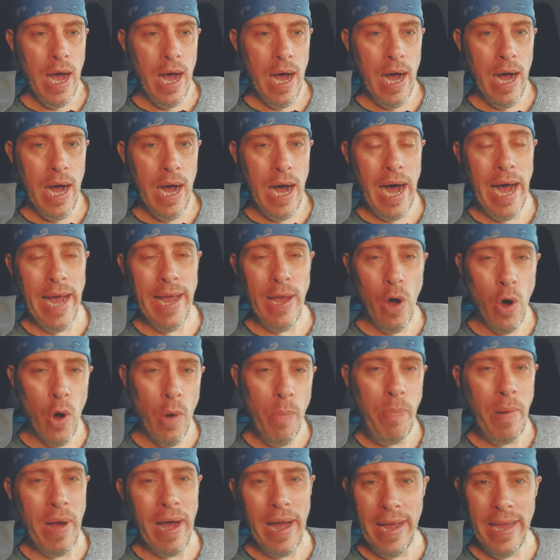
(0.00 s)
I
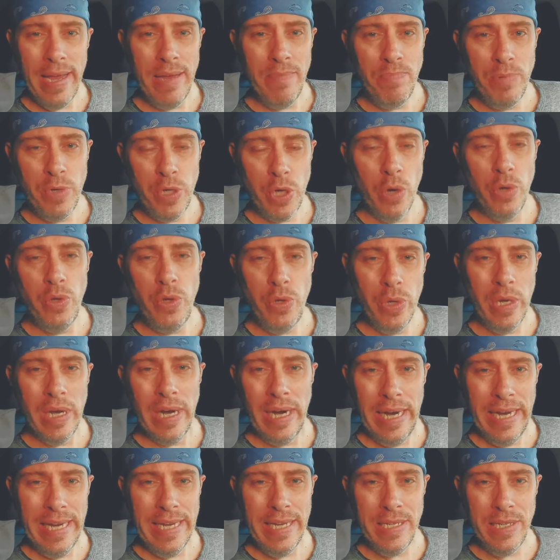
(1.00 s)
hope I showed
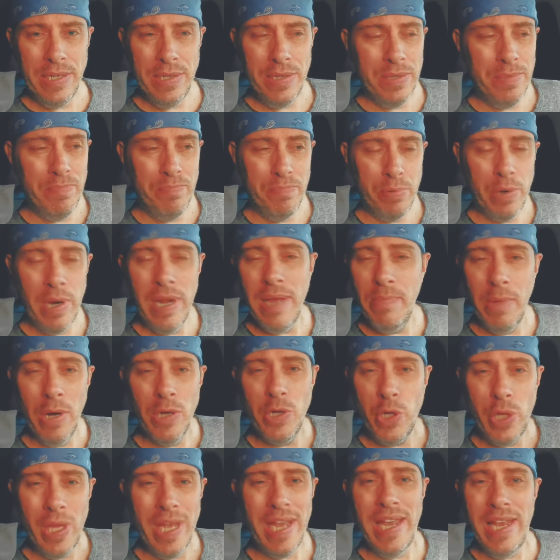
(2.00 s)
you guys
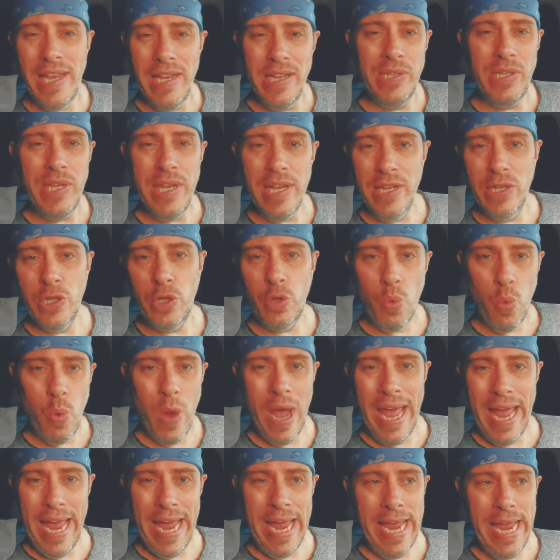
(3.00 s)
pretty much the
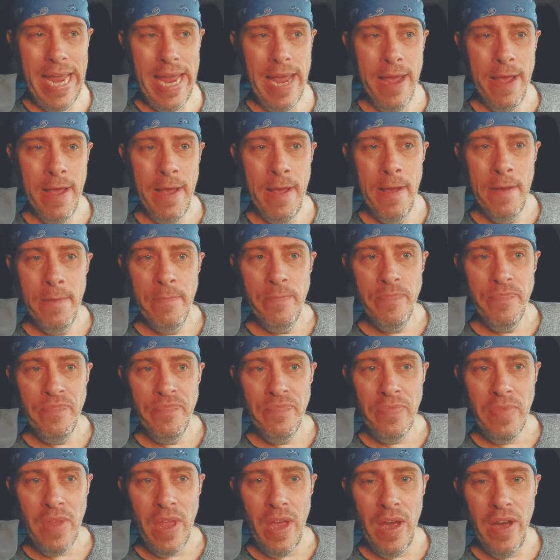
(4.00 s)
easiest way
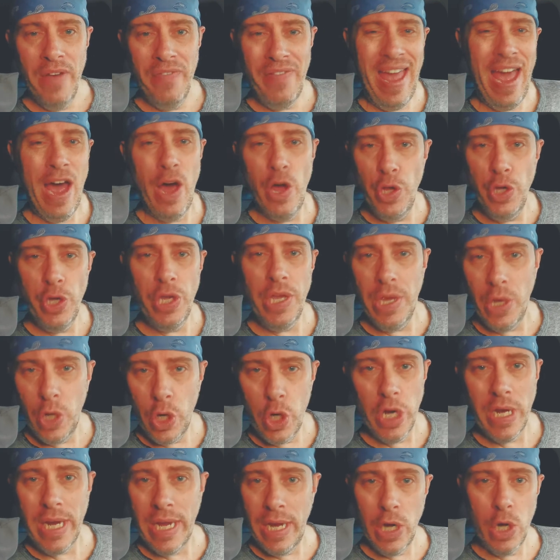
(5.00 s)
of how you
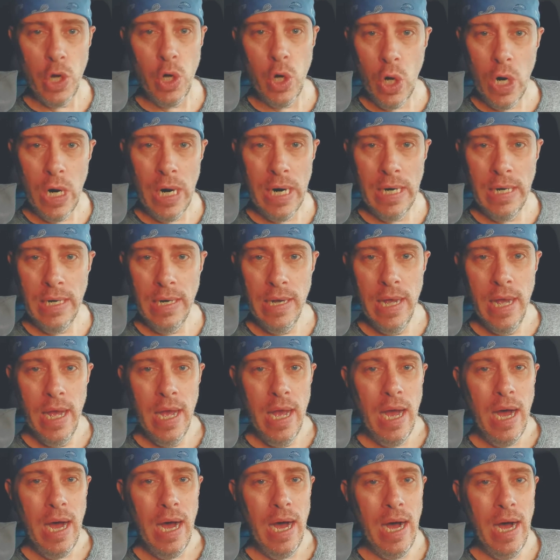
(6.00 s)
can cook in a car.
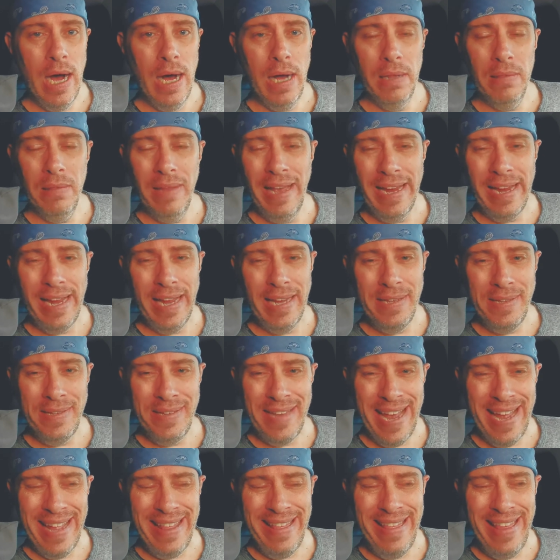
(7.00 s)
Like
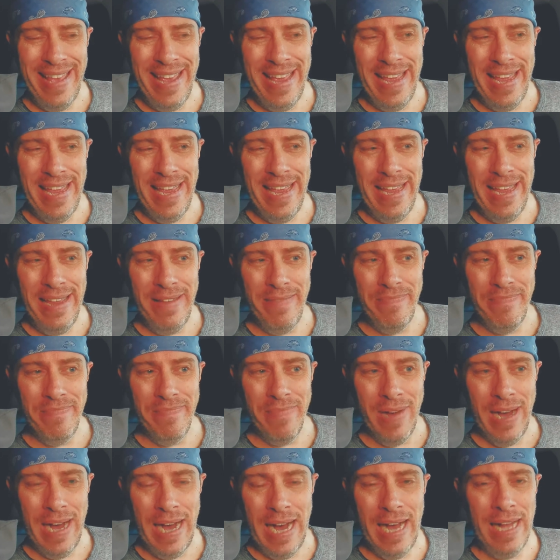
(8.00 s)
I said,
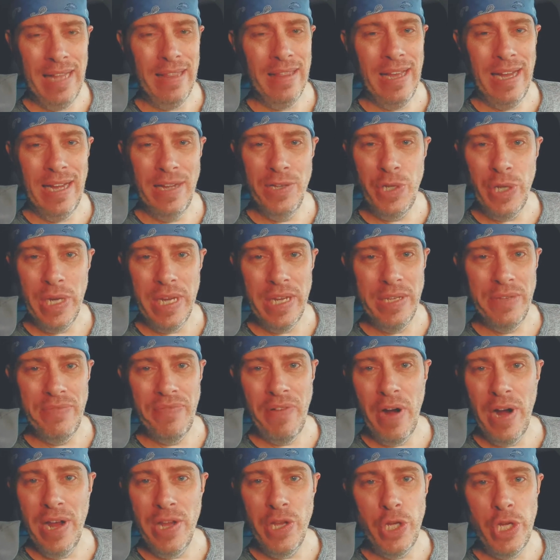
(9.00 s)
the
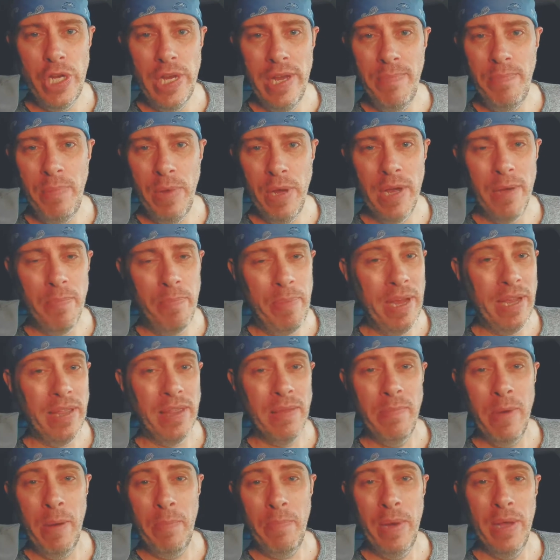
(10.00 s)
HotLogic is very cheap. You could
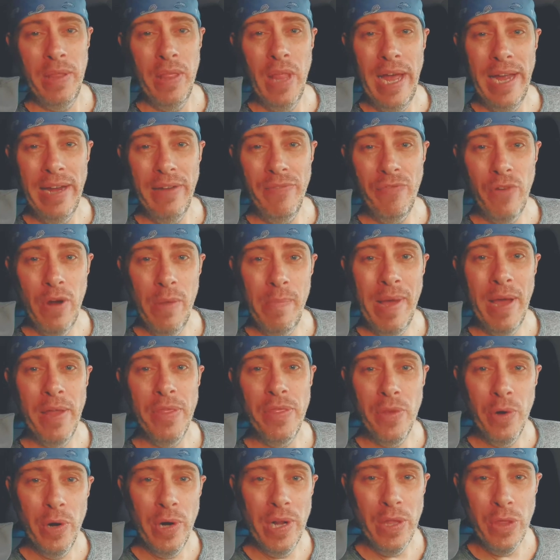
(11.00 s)
pick them up online for
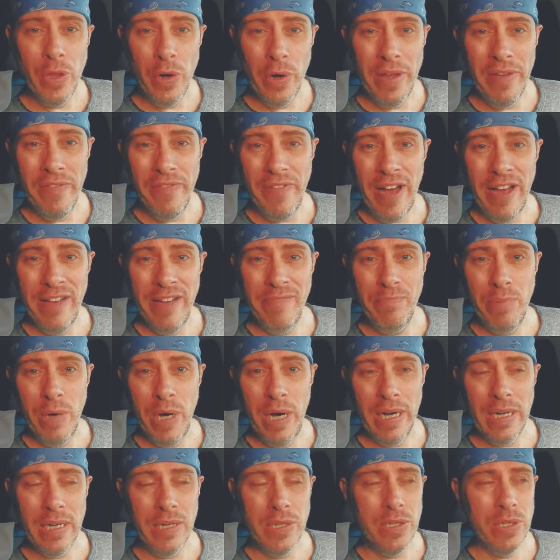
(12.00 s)
about 30,
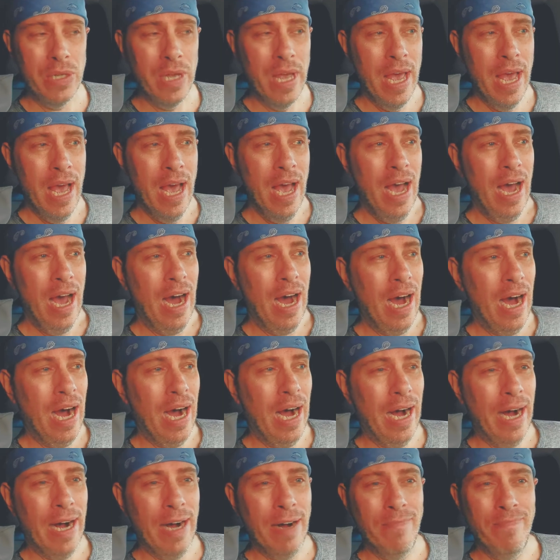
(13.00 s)
35 bucks.
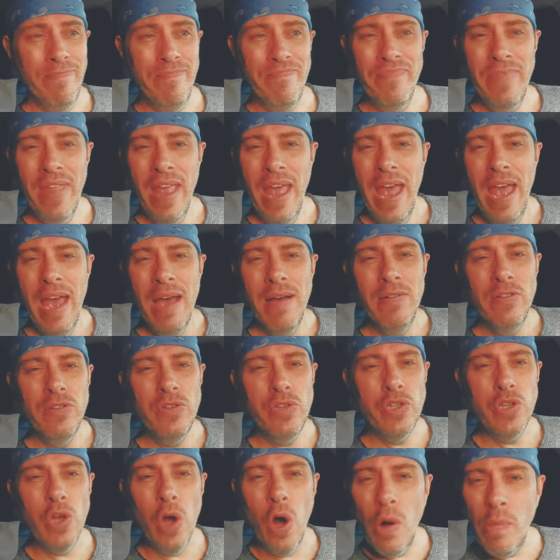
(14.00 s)

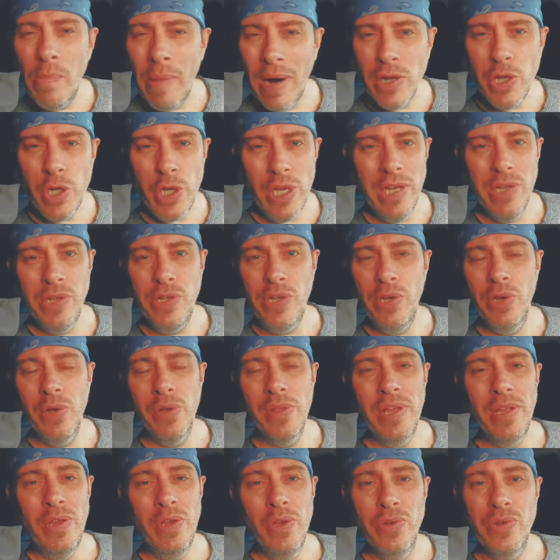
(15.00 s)
So much
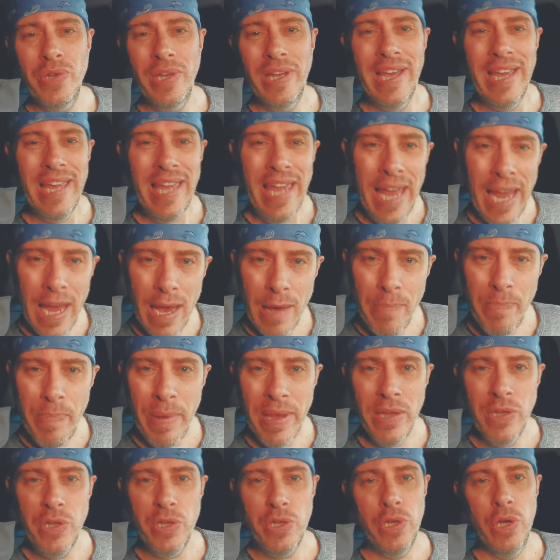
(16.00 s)
easier than using a
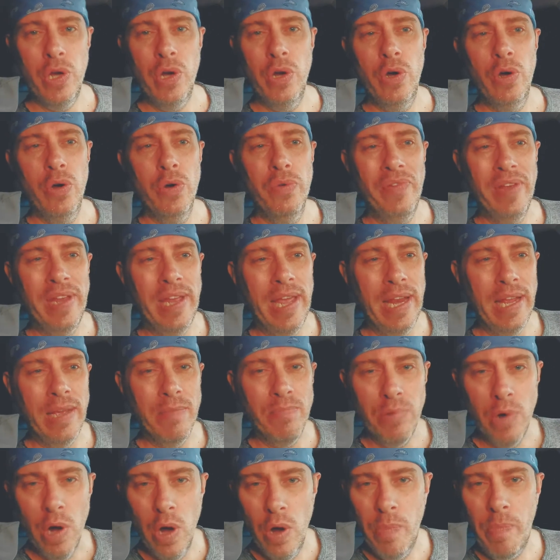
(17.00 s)
camping stove and
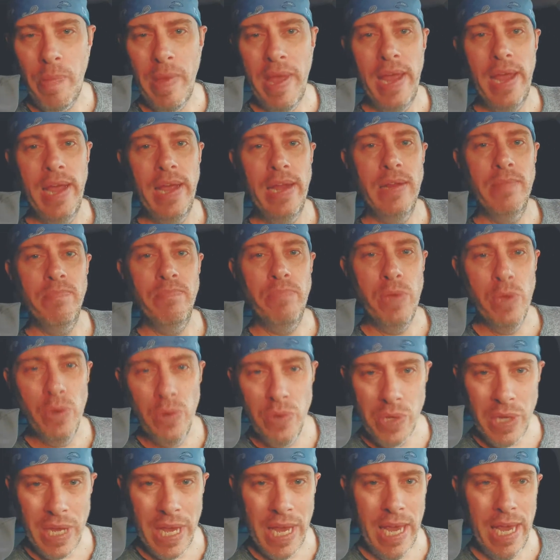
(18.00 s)
getting propane and
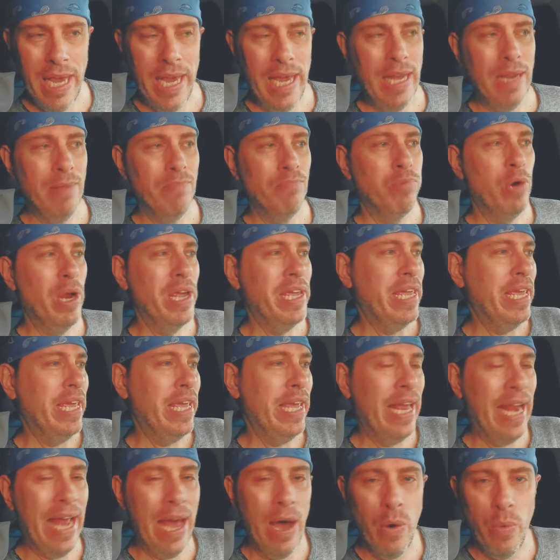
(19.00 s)
butane and
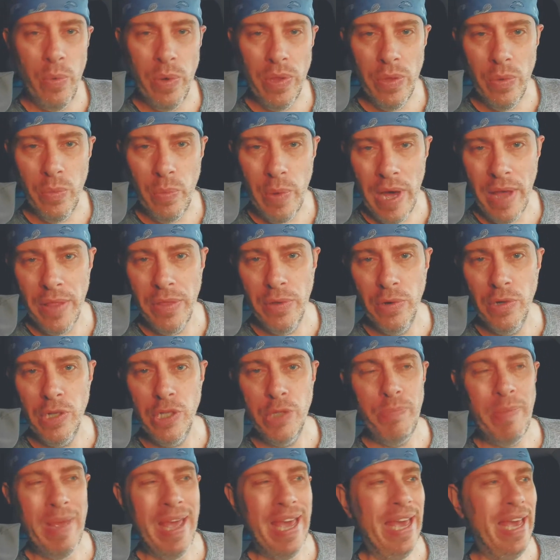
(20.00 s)
breaking it out when the
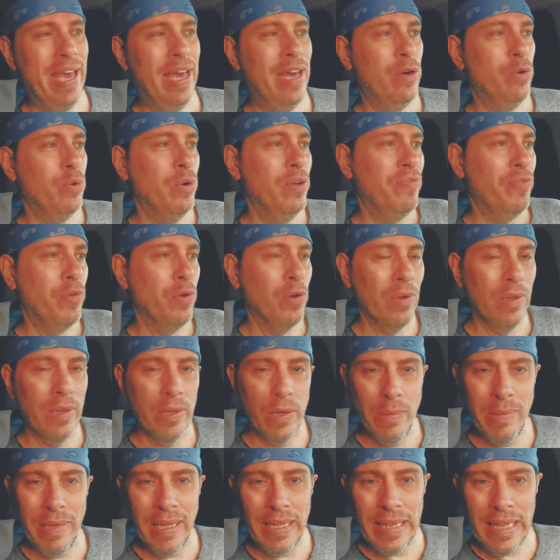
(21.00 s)
weather's bad, or if
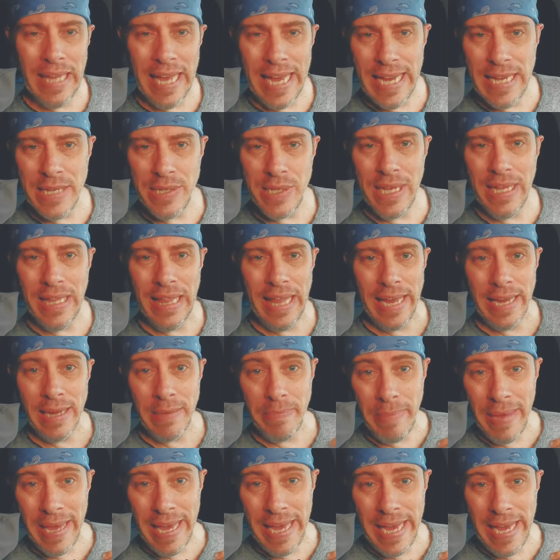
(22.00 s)
you're a little bit lazy
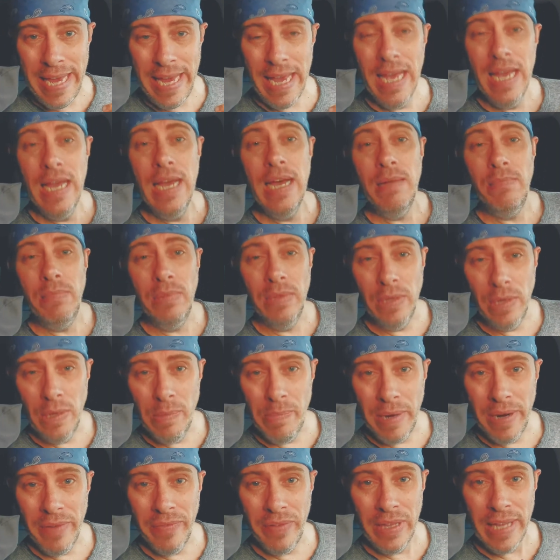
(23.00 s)
like me. I'm
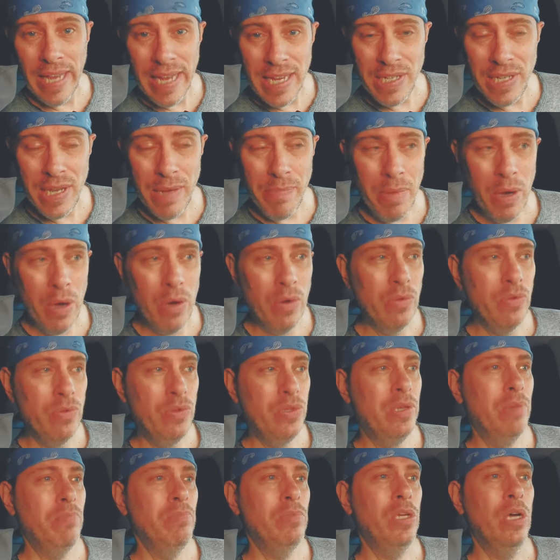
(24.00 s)
a little bit of a lazy
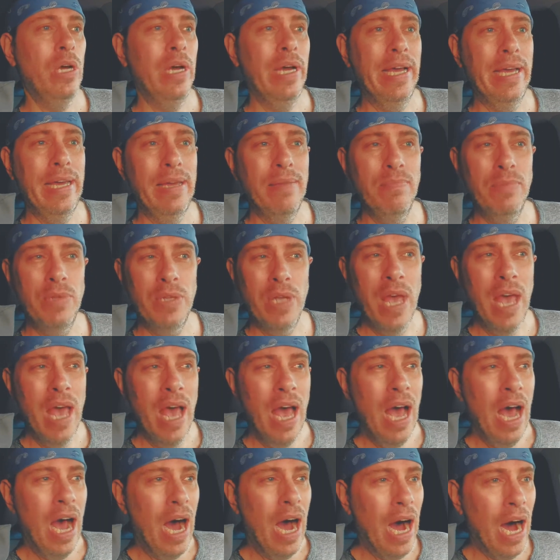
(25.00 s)
bone
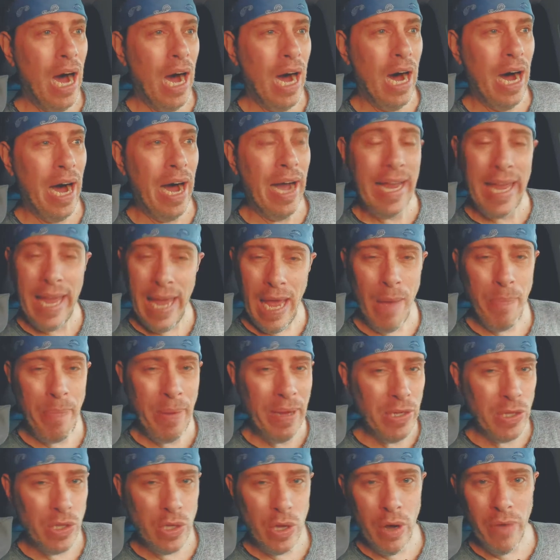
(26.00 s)
sometimes. A
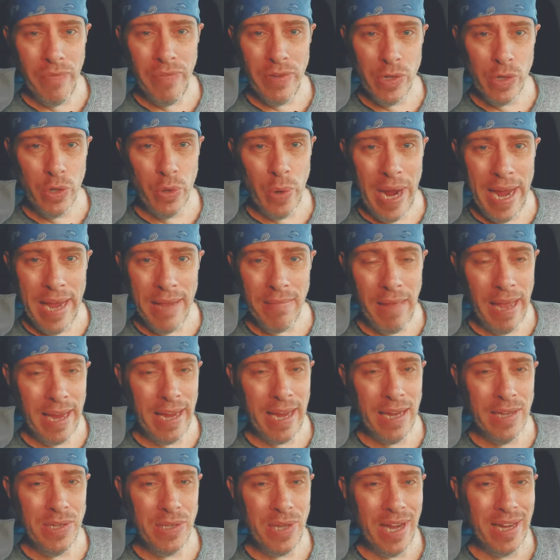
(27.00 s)
camping stove is
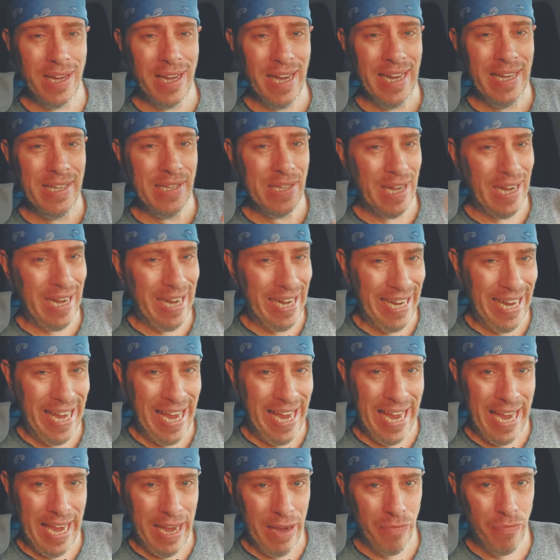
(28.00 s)
great. Like I said, guys,
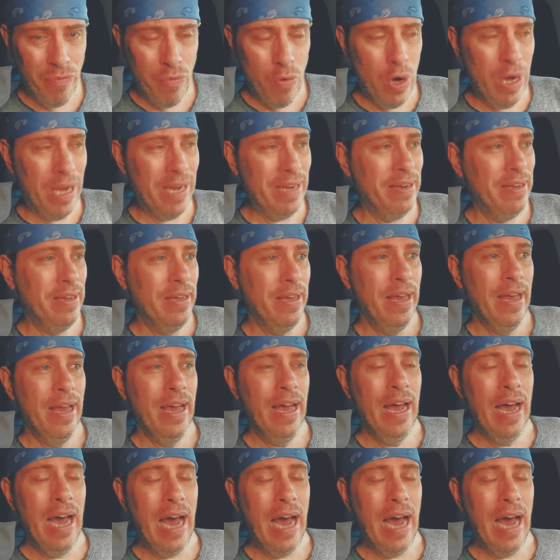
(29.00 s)
I have one.